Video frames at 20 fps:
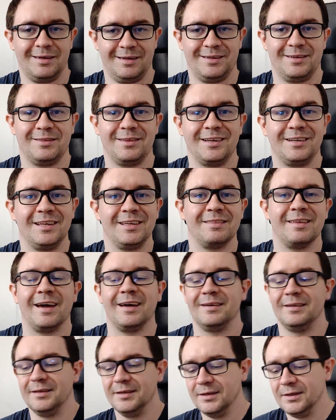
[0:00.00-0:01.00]
They they need
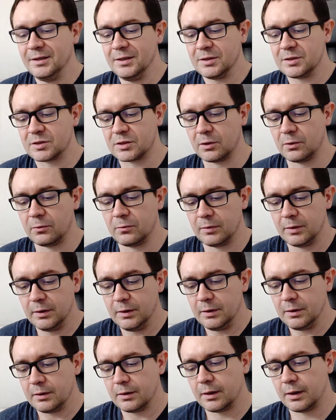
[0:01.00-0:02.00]
that. So
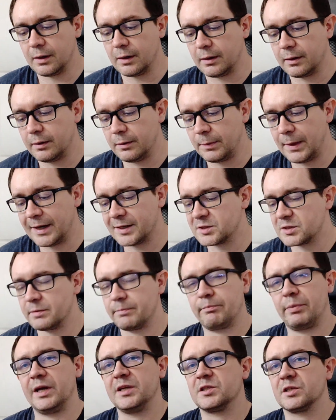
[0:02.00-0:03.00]
uh, that is the
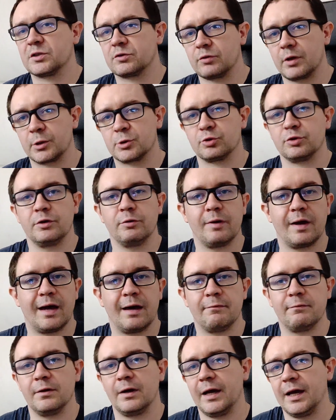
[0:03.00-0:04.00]
basic structure. You
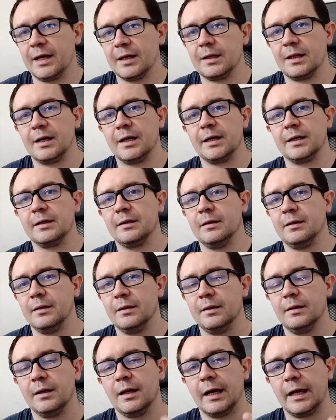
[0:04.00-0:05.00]
have a headline,
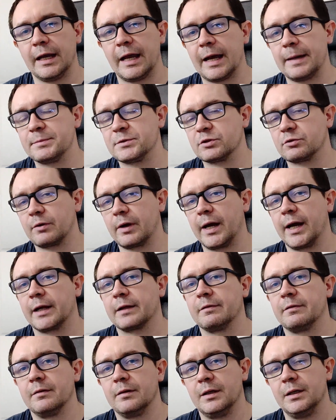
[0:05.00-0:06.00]
an
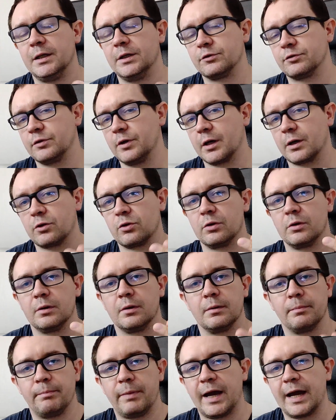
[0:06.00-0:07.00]
abstract, an
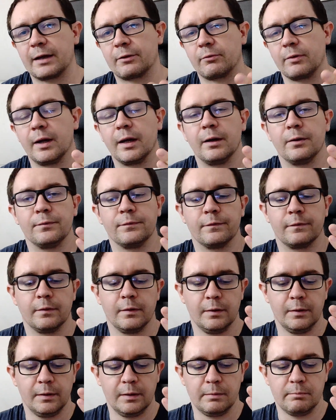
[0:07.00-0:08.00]
introduction, background,
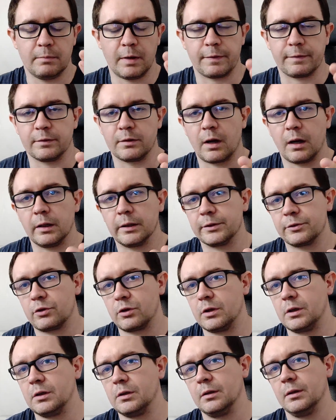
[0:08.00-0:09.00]

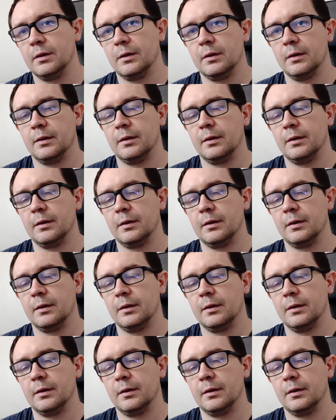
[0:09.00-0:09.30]
methodology